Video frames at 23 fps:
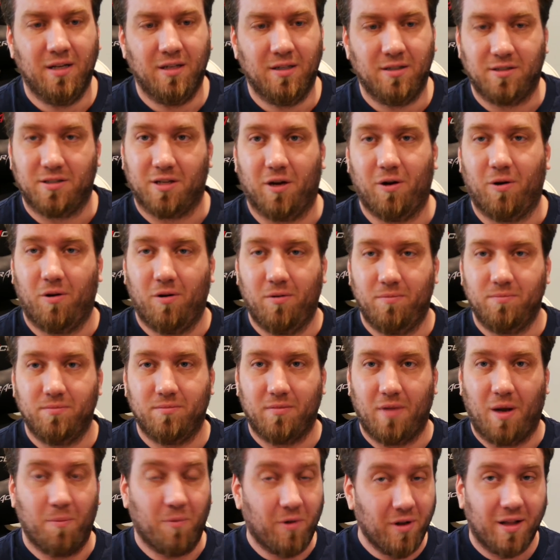So
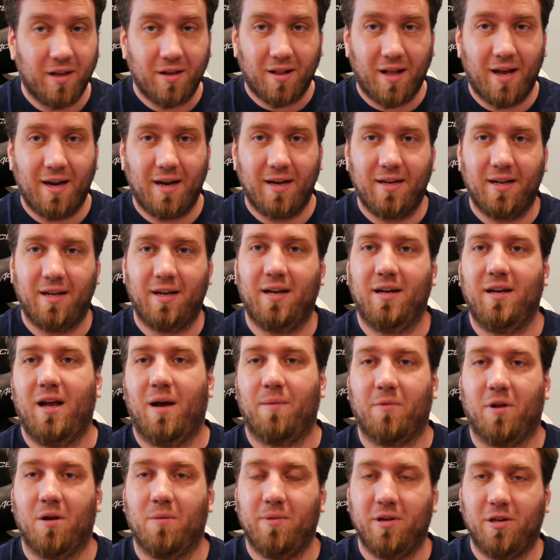I'm really glad I did it.
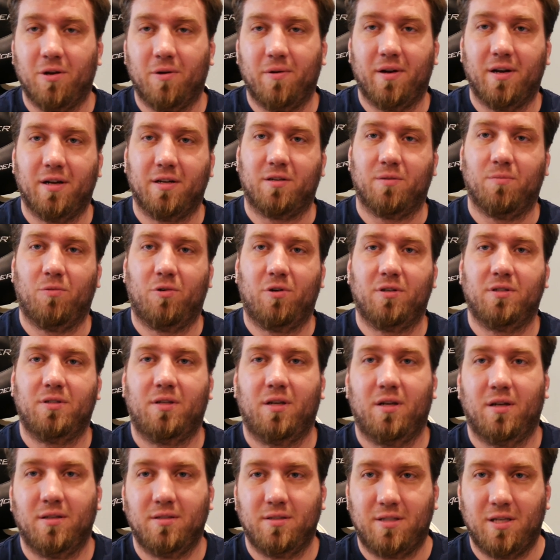I'm gonna be doing it to more
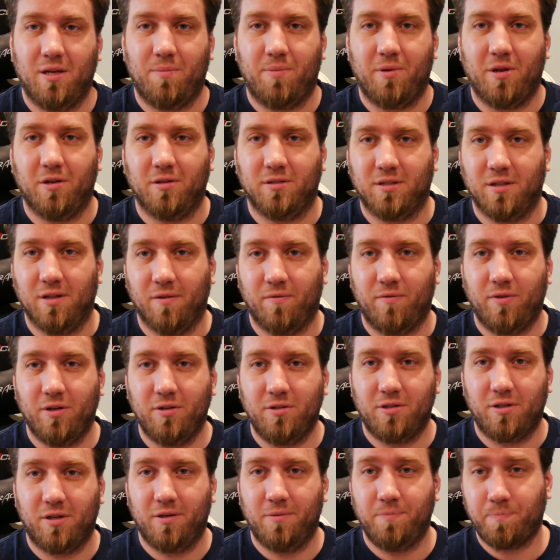CPUs in the
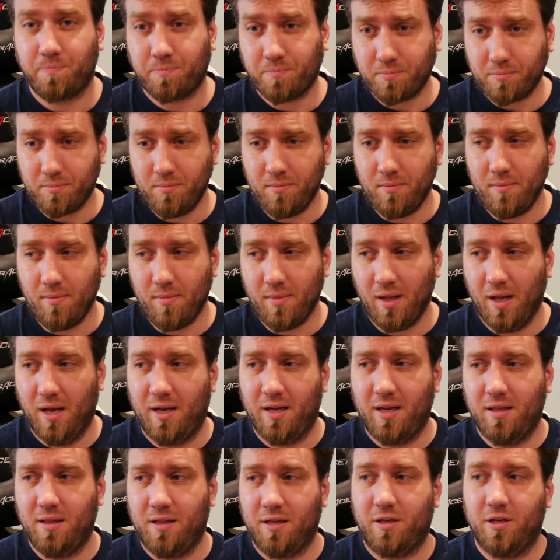future. I
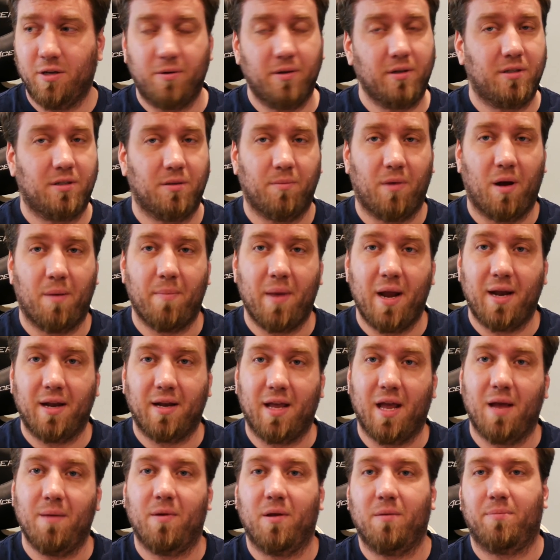need to do it to my main
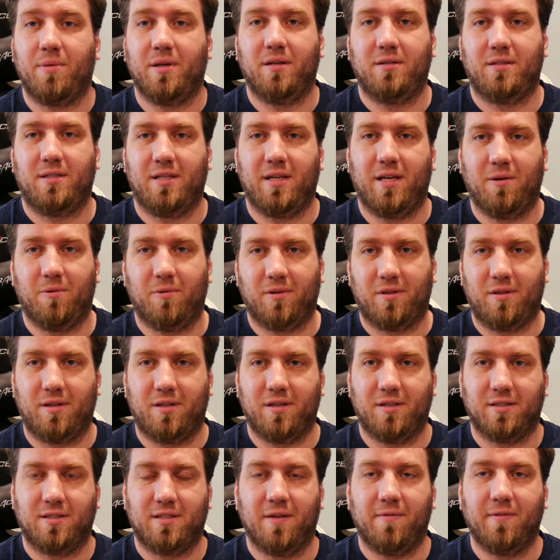gaming PC with
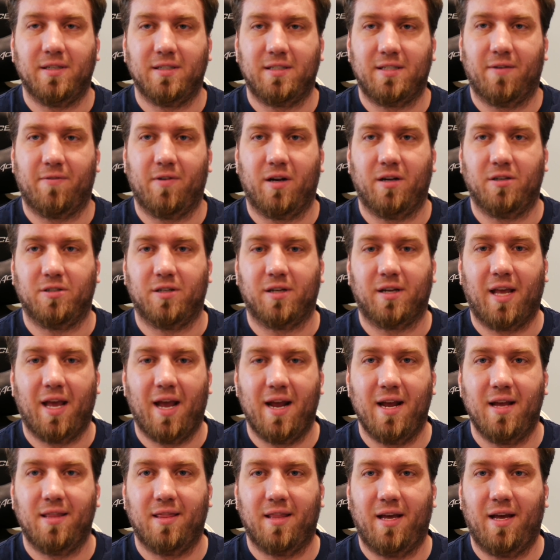the 7700K
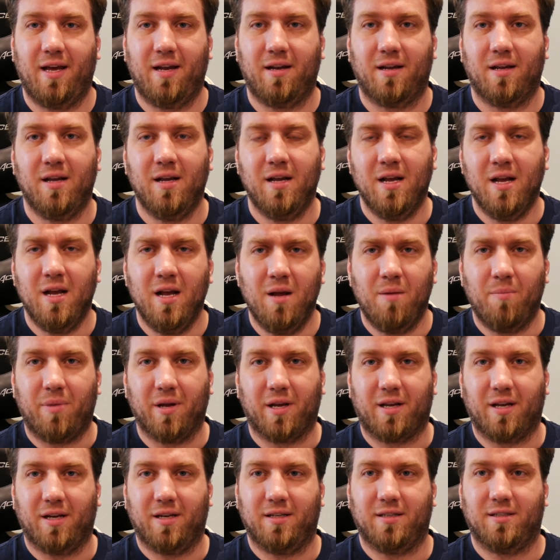in that,
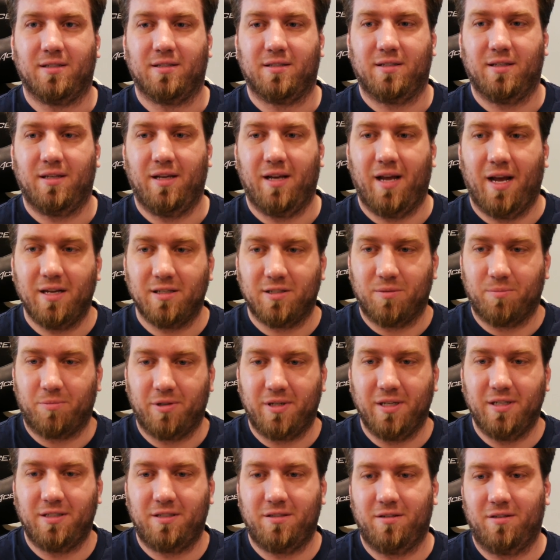because it has the
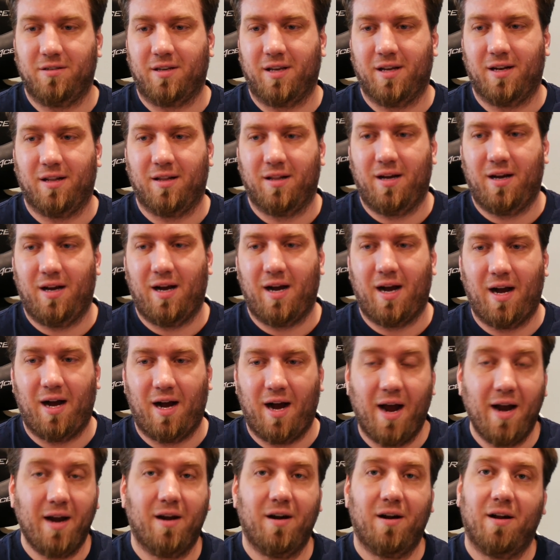potential to get a lot
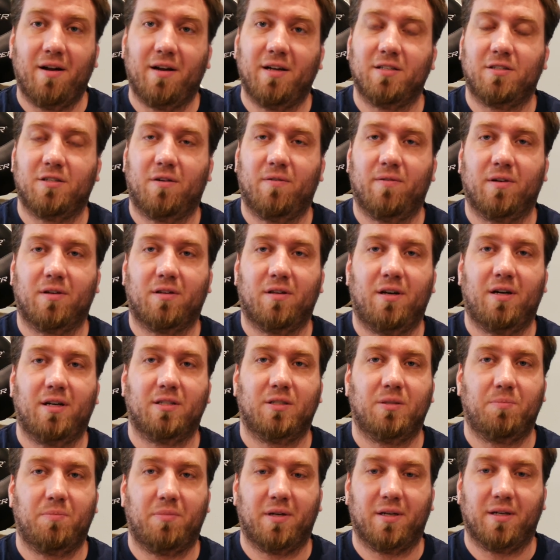higher on its
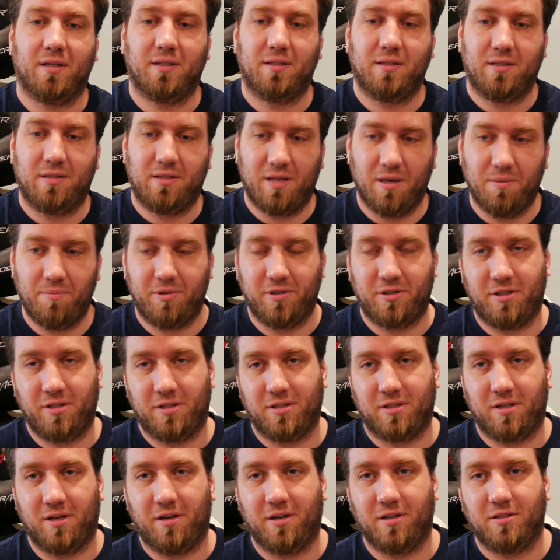overclocks, but
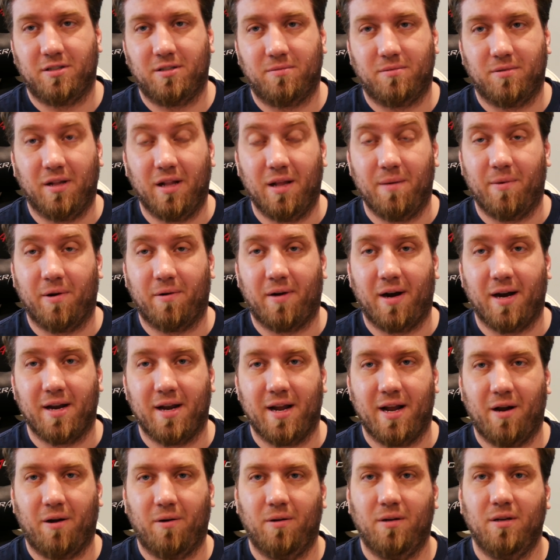temperatures are its limit right
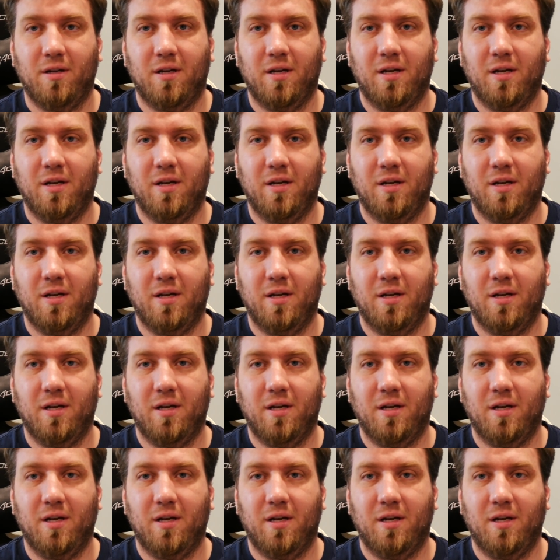now.